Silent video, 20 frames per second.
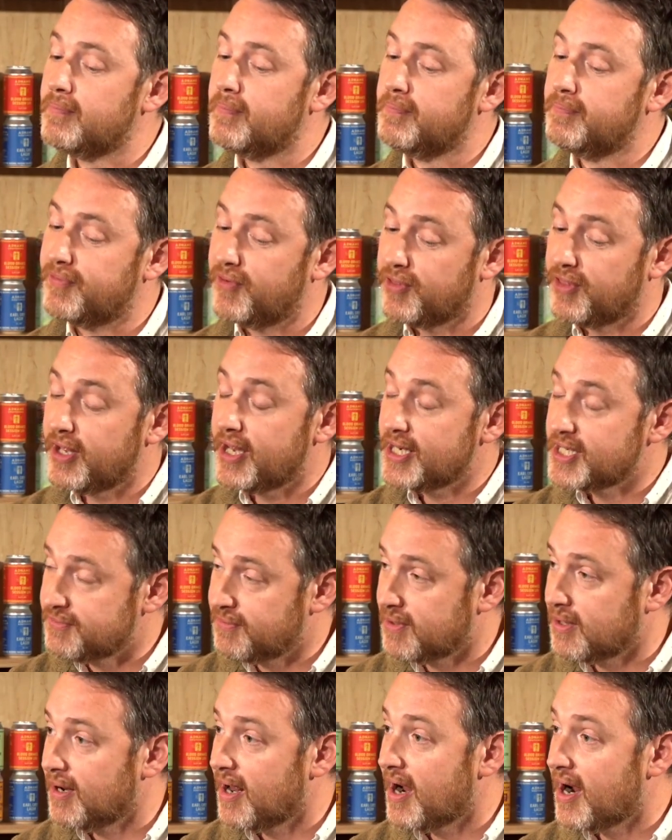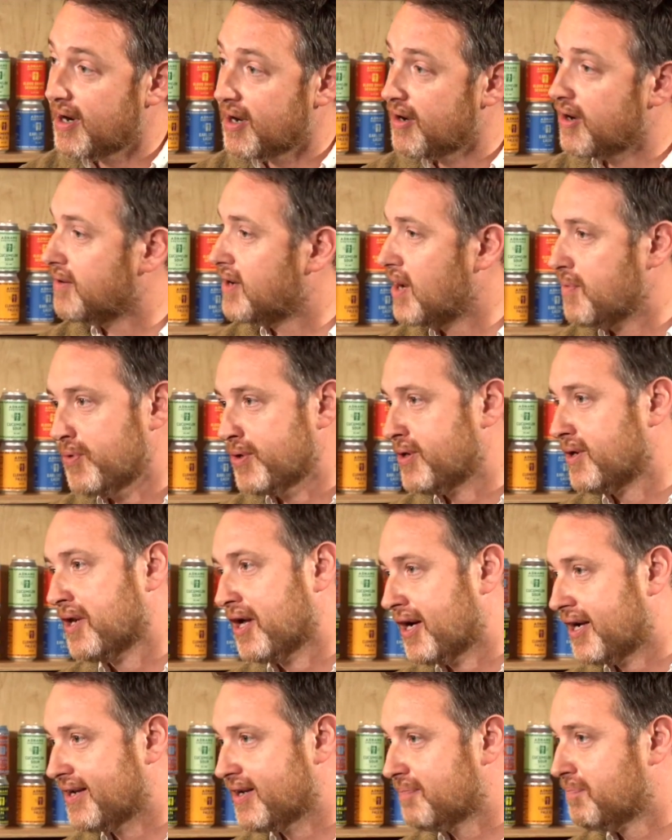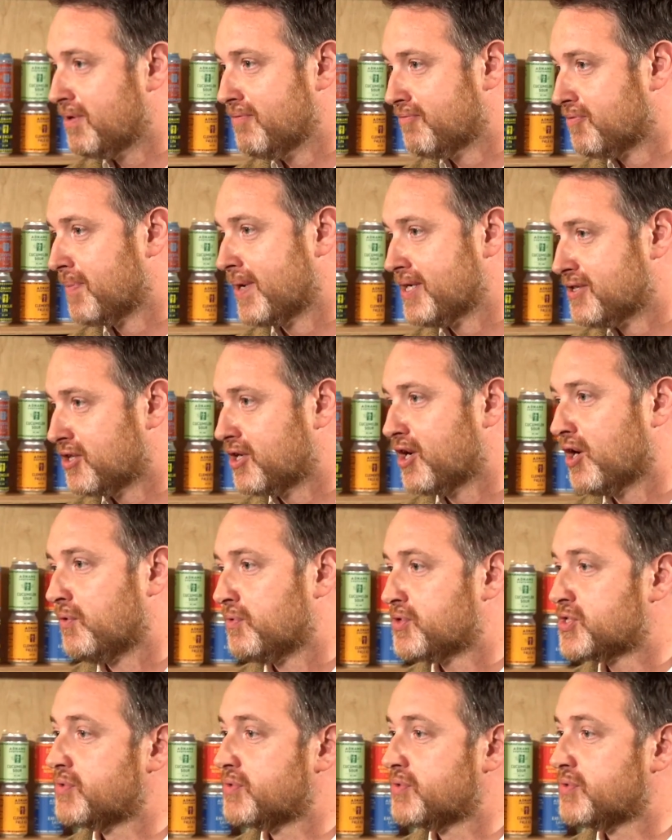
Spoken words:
For the lager, it wouldn't like being fermented cold.